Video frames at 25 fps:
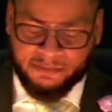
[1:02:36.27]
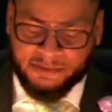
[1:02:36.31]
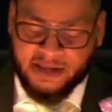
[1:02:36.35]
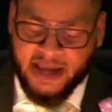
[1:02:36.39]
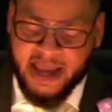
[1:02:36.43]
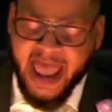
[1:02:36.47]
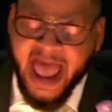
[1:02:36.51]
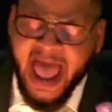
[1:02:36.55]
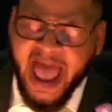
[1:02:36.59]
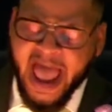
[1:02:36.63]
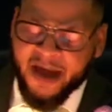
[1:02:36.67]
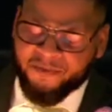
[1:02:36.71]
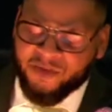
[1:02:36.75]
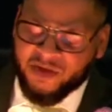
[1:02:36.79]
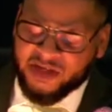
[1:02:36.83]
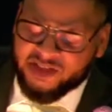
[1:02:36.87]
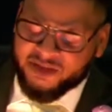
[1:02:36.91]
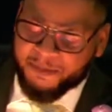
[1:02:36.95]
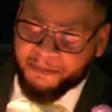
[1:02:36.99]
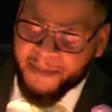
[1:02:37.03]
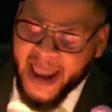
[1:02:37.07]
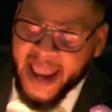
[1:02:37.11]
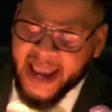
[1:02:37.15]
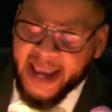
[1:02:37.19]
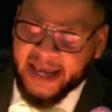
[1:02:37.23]
The
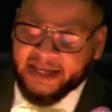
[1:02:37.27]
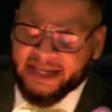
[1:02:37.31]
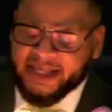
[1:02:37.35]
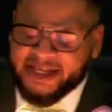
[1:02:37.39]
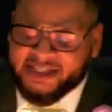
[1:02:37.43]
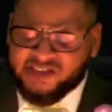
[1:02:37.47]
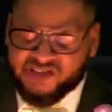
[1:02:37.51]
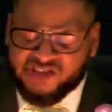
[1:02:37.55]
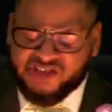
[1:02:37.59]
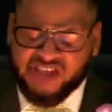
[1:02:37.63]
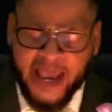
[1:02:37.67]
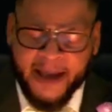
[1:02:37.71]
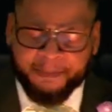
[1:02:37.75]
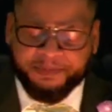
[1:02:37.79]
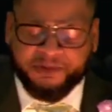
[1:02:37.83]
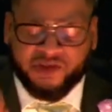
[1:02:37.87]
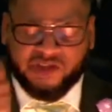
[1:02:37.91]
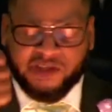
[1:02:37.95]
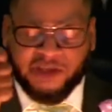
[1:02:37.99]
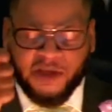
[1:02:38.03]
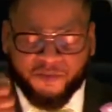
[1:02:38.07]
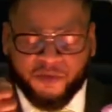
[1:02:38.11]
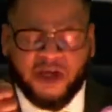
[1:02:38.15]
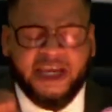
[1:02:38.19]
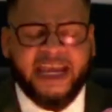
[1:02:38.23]
average man accepts
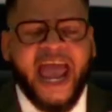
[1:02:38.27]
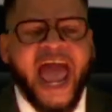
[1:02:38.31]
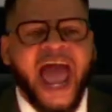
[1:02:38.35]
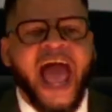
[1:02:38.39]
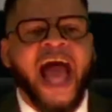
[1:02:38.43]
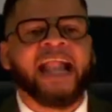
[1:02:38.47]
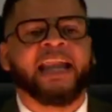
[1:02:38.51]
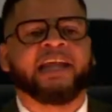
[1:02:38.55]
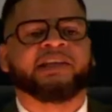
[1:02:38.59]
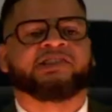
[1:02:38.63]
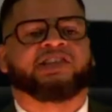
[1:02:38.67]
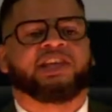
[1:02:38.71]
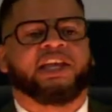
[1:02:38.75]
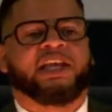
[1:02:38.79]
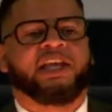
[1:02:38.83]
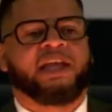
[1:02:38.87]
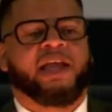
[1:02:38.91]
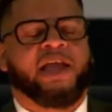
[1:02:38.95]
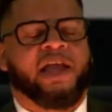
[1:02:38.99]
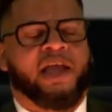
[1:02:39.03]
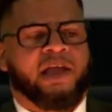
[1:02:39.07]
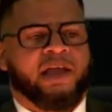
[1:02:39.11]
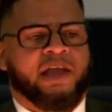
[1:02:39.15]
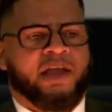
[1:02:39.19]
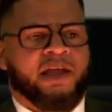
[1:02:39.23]
the
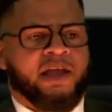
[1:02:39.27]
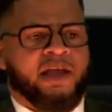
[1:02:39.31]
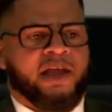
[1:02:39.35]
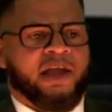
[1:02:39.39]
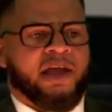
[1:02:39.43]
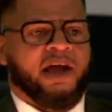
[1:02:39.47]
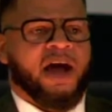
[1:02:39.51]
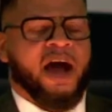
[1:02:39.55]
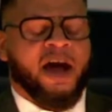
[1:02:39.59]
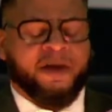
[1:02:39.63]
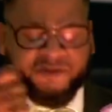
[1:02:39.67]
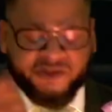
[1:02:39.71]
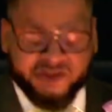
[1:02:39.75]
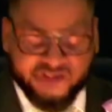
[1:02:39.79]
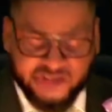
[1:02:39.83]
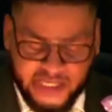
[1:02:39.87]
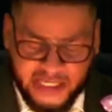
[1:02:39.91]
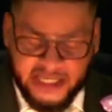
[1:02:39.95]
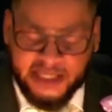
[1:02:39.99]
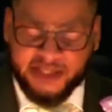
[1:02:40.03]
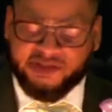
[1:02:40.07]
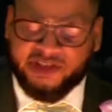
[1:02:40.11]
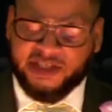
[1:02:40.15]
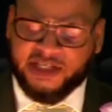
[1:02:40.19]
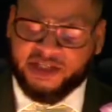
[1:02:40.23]
reality of
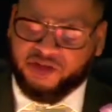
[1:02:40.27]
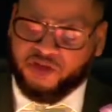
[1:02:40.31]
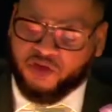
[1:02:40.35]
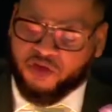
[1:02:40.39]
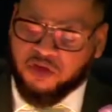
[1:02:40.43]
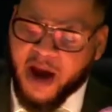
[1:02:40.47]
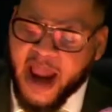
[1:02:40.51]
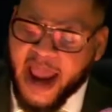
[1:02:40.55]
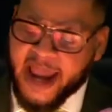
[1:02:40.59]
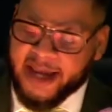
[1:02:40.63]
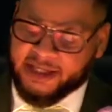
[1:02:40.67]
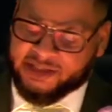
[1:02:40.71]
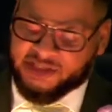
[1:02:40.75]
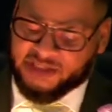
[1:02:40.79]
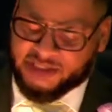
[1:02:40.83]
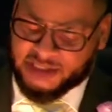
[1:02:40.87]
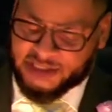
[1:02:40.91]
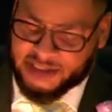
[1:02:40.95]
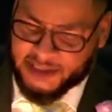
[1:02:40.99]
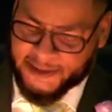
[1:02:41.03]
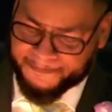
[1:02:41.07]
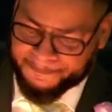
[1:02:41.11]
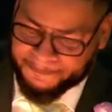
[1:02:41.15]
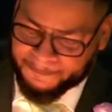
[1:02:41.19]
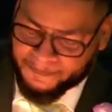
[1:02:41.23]
Jesus
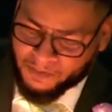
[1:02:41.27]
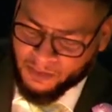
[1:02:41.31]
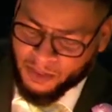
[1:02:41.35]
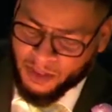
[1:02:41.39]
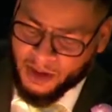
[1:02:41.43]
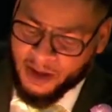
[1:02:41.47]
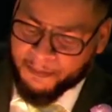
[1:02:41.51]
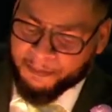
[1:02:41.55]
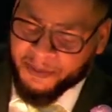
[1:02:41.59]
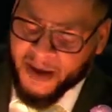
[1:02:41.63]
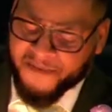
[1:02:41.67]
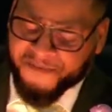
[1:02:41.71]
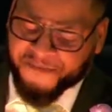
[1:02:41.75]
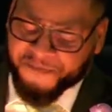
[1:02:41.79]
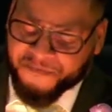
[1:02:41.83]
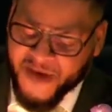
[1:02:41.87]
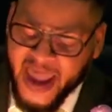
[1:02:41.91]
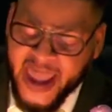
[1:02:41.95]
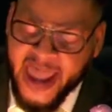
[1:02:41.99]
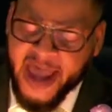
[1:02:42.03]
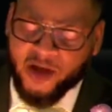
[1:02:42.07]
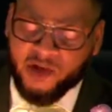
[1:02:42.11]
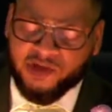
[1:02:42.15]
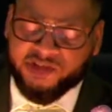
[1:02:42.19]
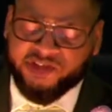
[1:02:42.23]
Christ, but
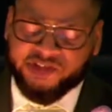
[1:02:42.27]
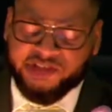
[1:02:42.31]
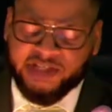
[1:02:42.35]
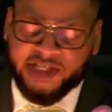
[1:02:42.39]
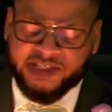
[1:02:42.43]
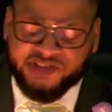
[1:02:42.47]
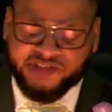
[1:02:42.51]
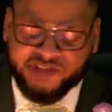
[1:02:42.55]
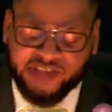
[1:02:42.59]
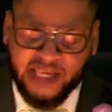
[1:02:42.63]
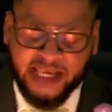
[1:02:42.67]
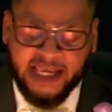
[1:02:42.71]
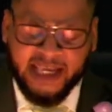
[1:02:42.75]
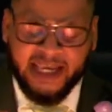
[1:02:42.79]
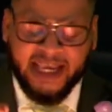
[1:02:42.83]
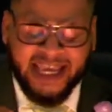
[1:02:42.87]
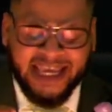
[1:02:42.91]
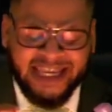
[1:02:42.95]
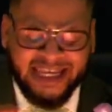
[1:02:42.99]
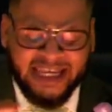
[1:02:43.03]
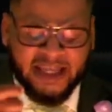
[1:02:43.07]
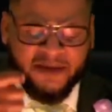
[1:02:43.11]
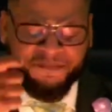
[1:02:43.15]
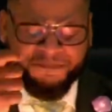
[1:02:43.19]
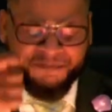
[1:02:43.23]
fails to see
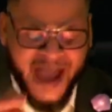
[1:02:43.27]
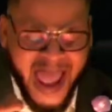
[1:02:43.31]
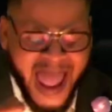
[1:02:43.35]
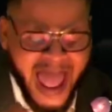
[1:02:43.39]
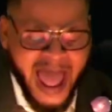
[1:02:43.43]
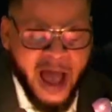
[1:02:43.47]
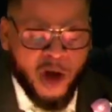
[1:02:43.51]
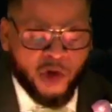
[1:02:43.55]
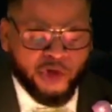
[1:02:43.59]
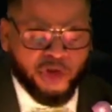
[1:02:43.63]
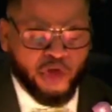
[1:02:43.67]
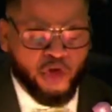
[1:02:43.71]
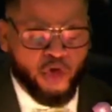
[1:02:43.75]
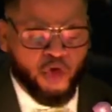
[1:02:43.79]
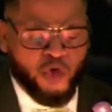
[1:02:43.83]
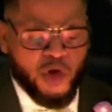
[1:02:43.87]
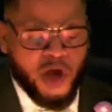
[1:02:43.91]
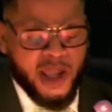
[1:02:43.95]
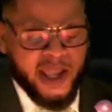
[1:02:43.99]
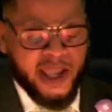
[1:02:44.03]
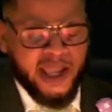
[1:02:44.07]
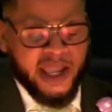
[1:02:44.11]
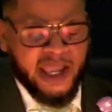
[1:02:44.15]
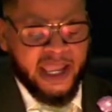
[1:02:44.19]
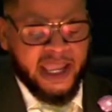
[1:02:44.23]
any value
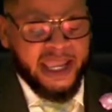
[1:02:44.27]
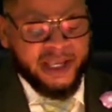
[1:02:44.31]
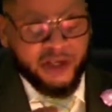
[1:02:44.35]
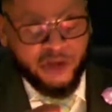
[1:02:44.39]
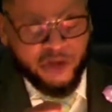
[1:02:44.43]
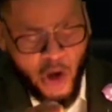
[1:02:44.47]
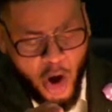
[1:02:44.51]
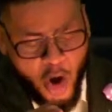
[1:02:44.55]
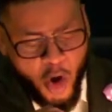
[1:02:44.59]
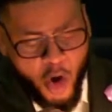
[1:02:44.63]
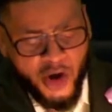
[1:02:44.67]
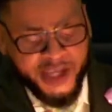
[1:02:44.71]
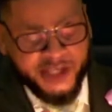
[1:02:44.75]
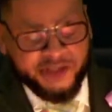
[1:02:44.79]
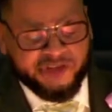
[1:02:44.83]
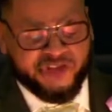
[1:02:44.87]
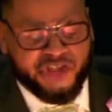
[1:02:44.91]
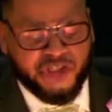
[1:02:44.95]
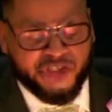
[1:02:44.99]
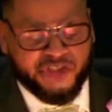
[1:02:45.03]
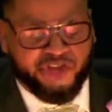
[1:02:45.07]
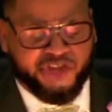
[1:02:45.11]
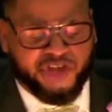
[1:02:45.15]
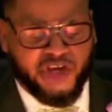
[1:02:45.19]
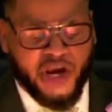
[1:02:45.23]
in going
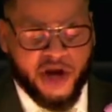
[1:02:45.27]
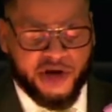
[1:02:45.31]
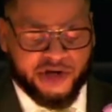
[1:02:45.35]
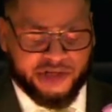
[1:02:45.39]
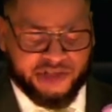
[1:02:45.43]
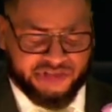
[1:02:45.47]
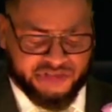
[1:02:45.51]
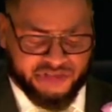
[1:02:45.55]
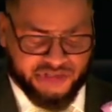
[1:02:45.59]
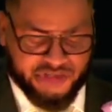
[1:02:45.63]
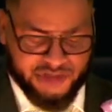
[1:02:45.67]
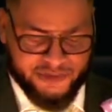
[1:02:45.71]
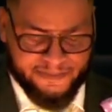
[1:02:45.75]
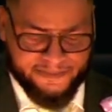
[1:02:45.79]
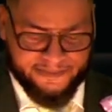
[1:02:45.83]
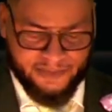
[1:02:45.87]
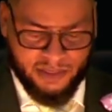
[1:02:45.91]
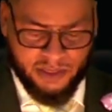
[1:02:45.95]
to church,